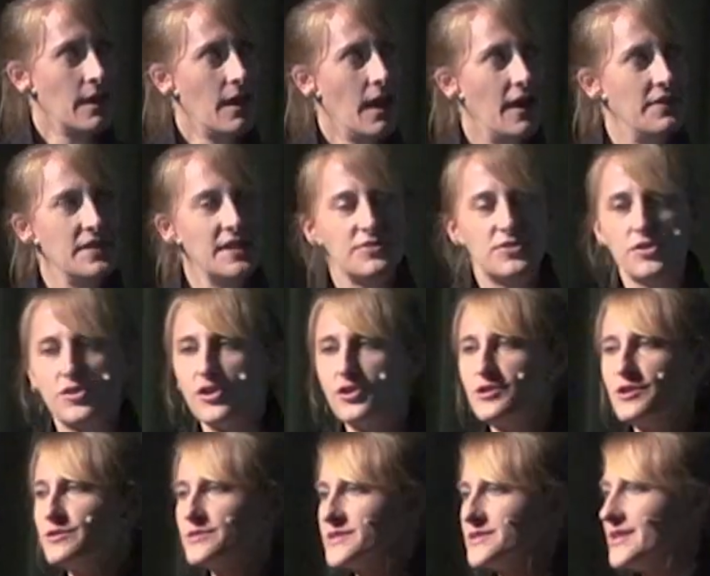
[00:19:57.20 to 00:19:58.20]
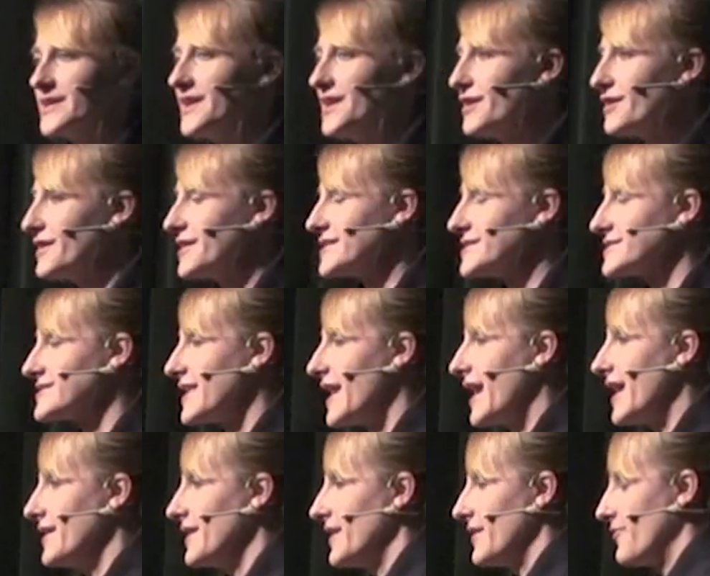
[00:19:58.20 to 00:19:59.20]
I think the good news here is
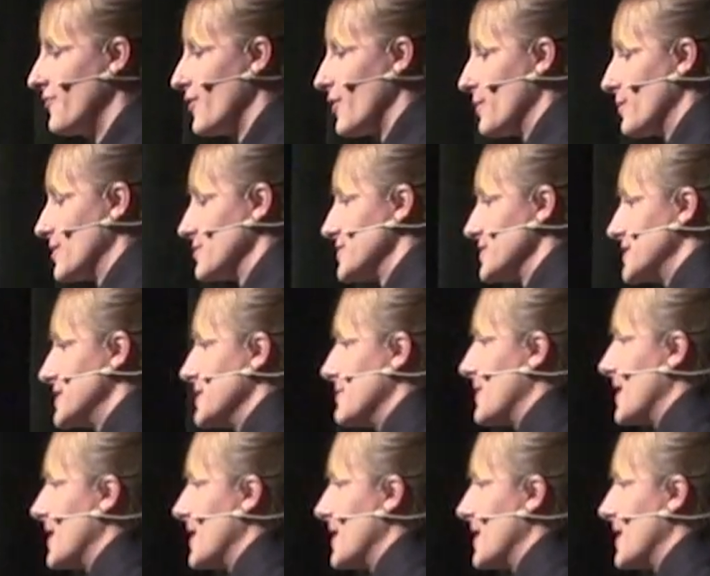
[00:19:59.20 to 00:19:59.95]
that for emergency